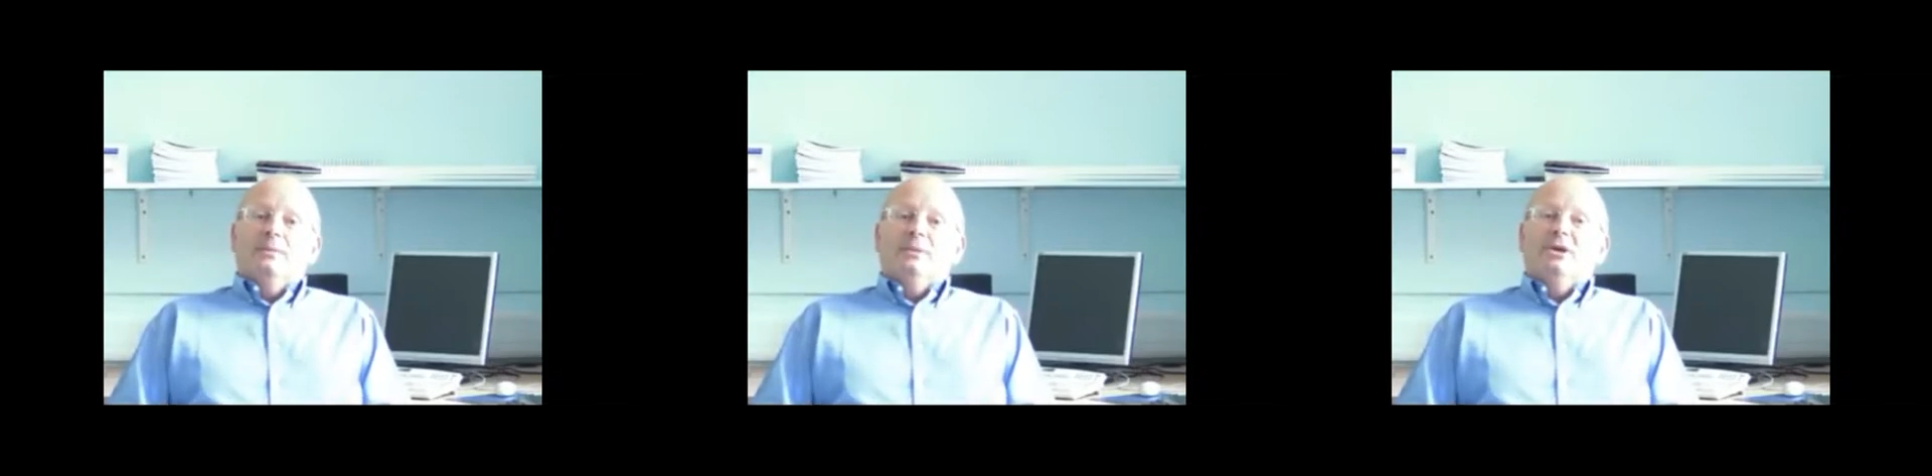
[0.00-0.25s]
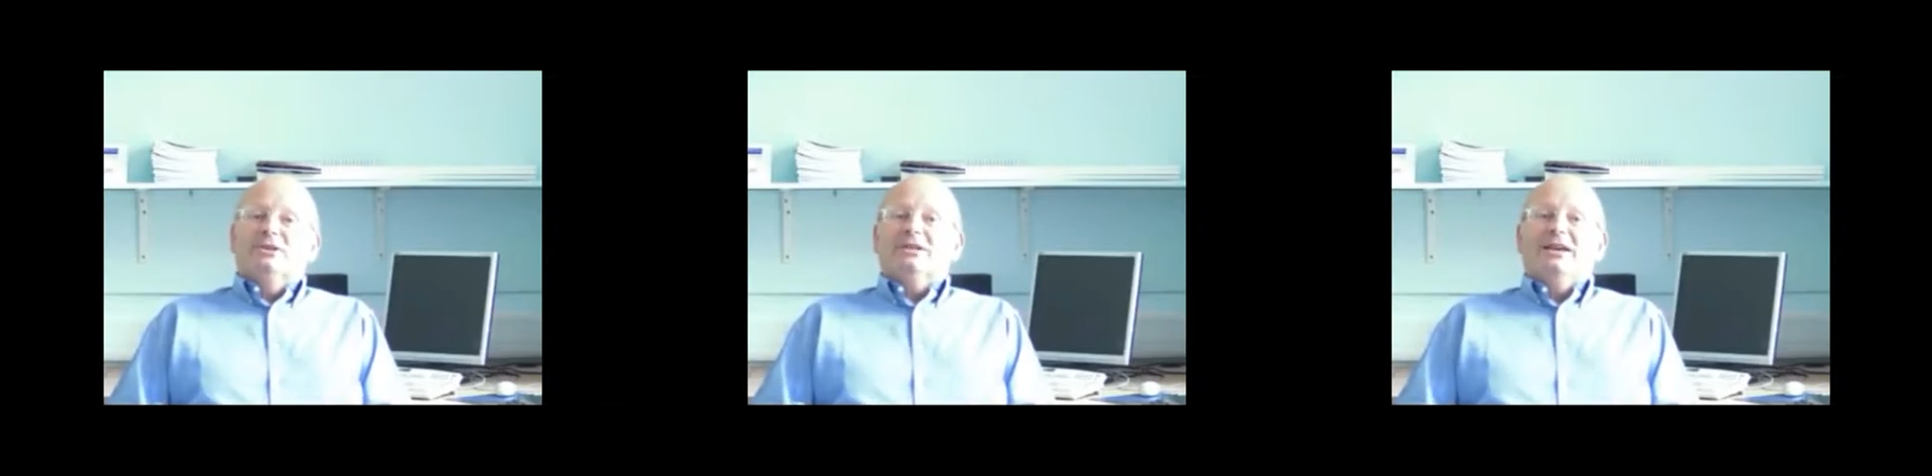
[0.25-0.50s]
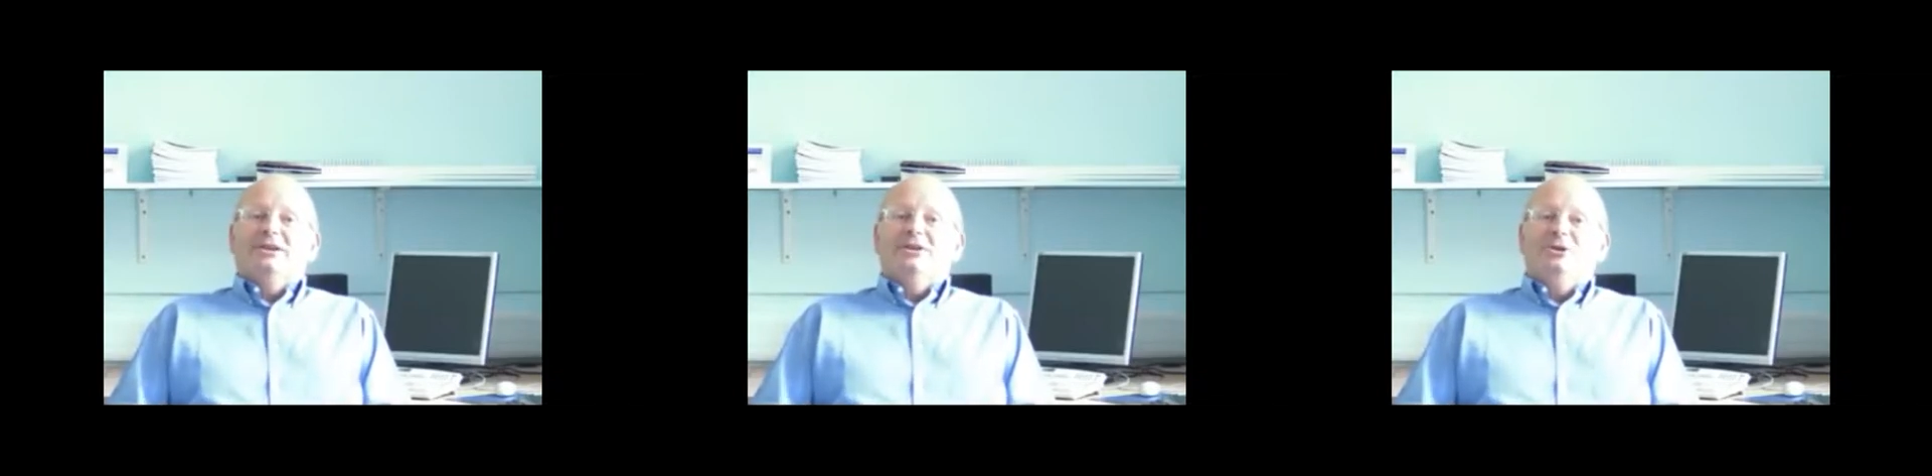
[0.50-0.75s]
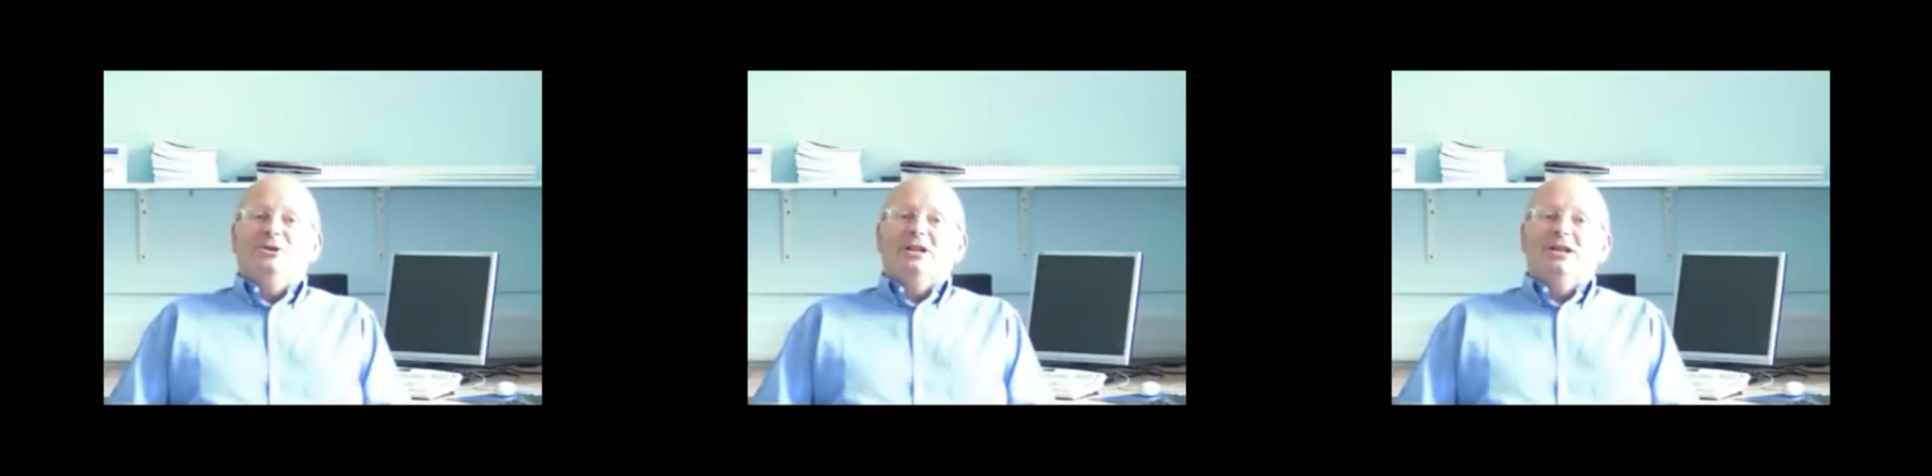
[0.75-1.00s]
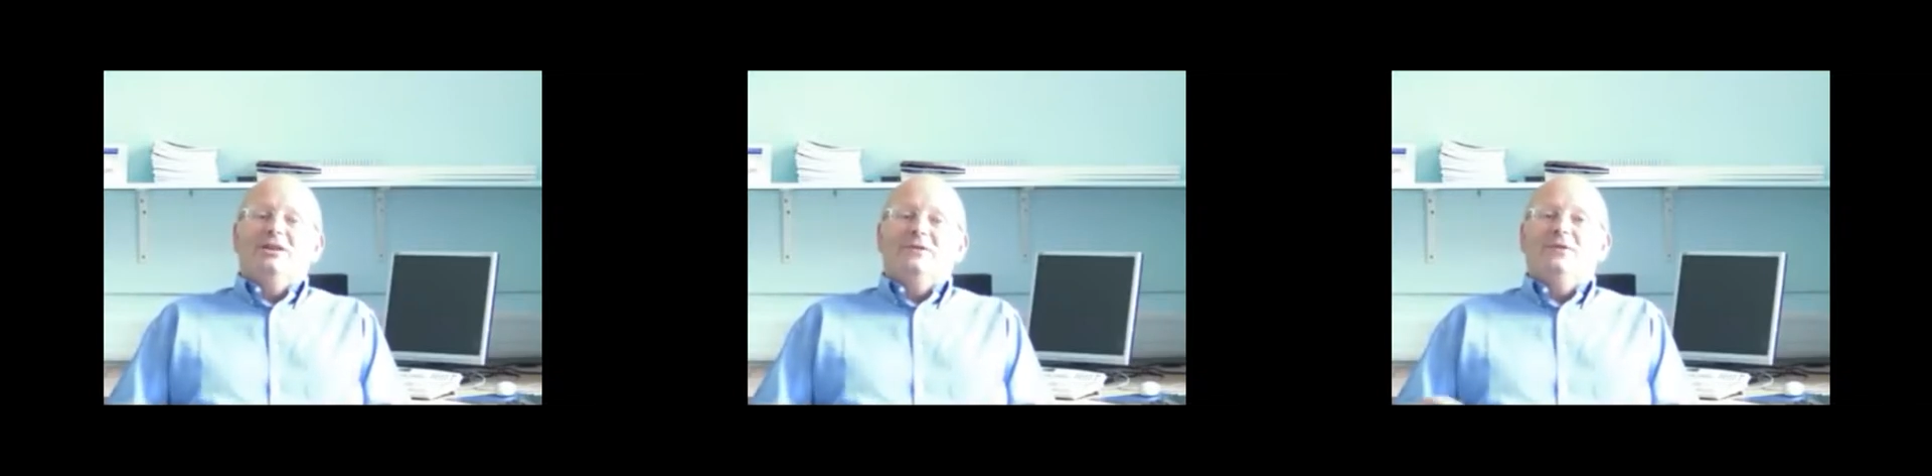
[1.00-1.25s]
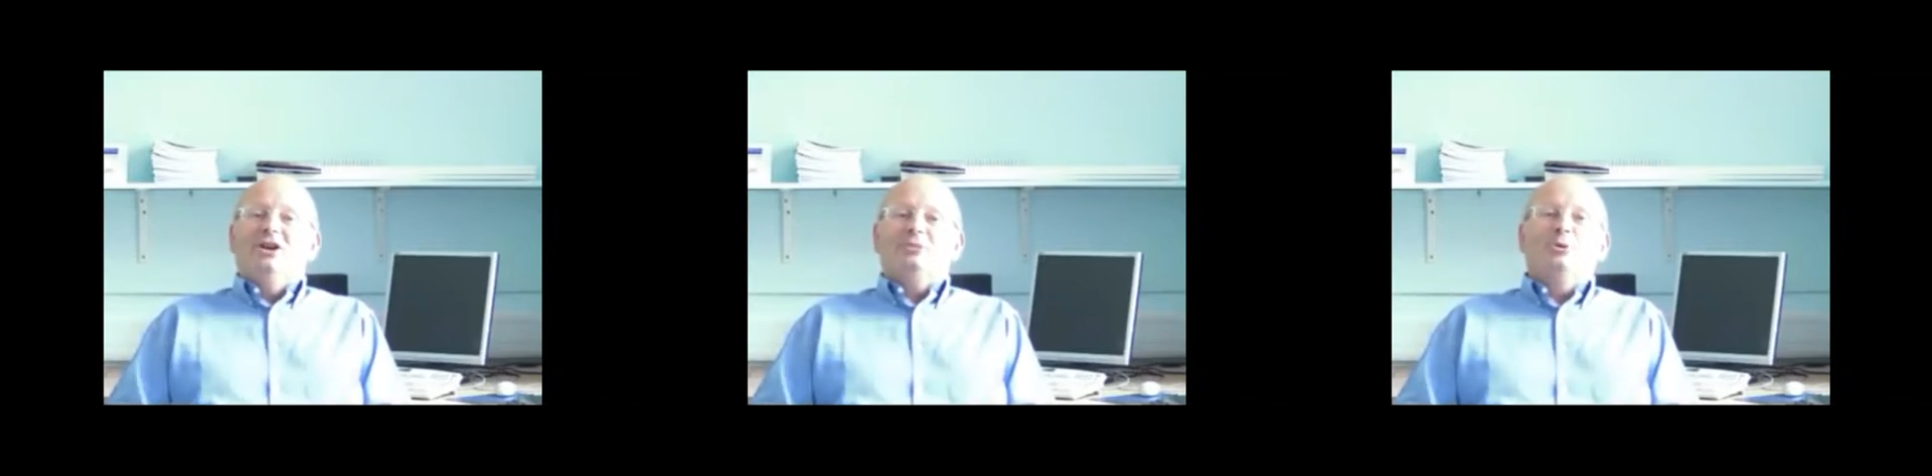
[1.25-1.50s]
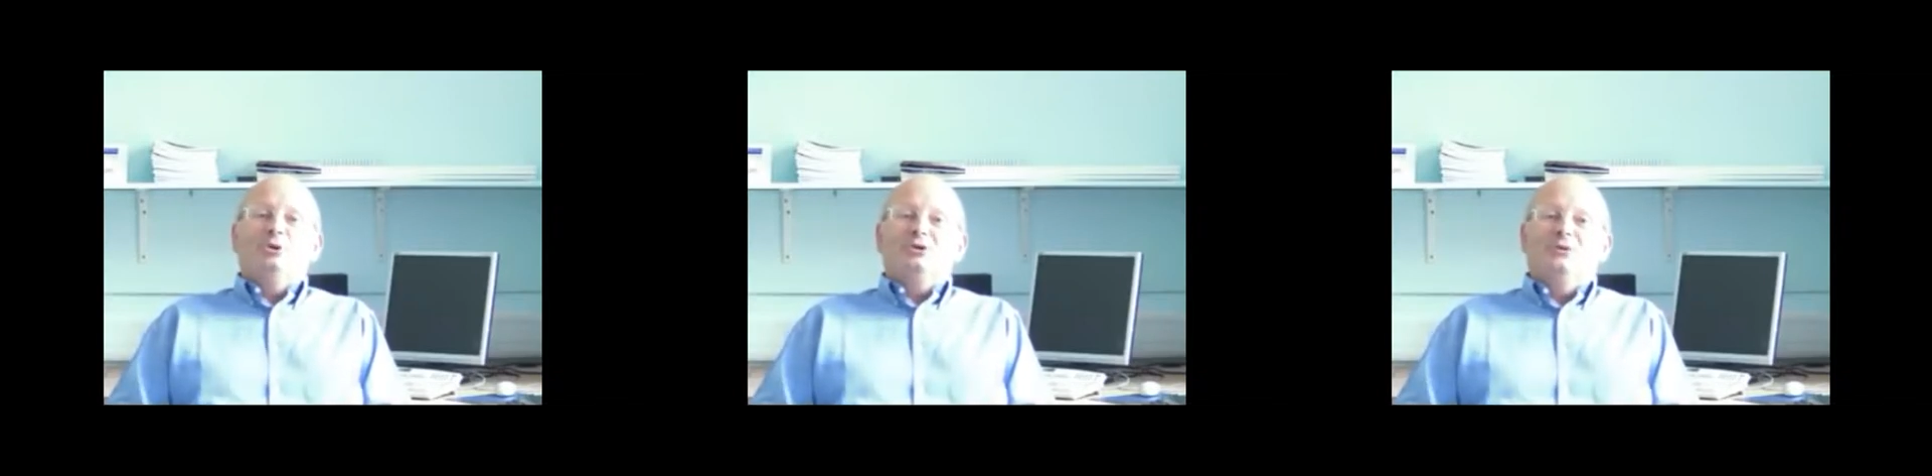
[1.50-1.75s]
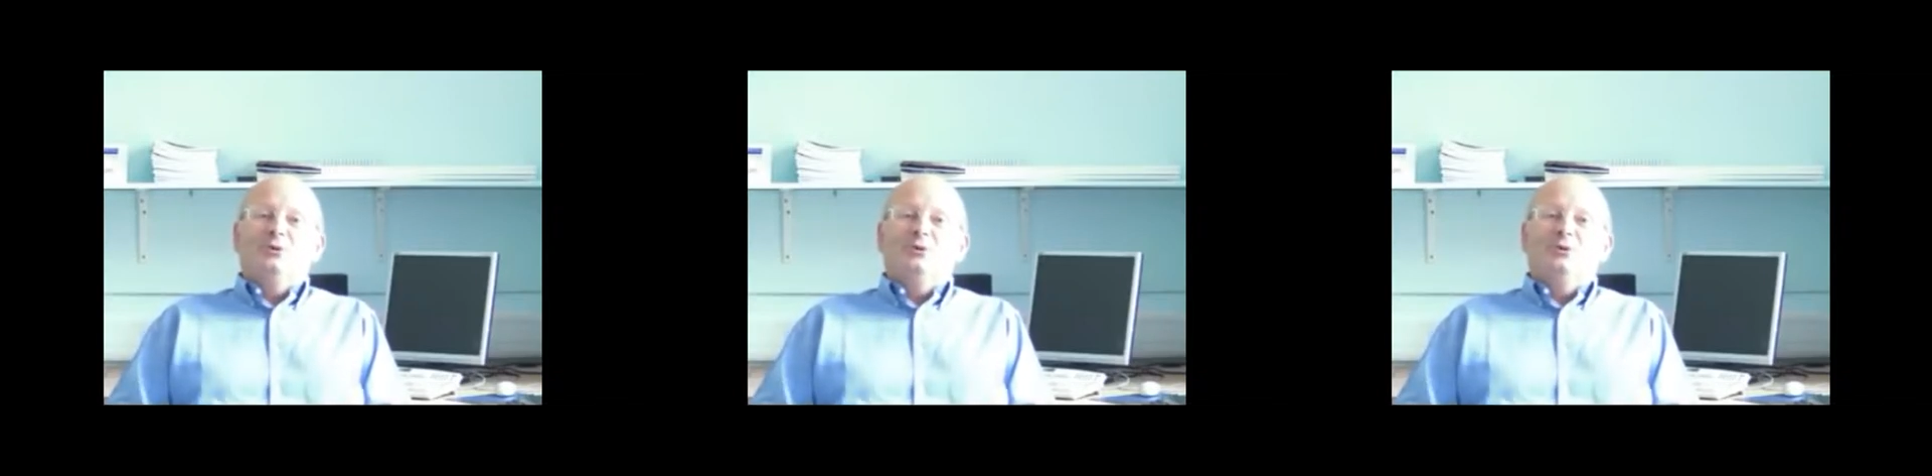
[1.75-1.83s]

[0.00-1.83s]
because they usually are the first port of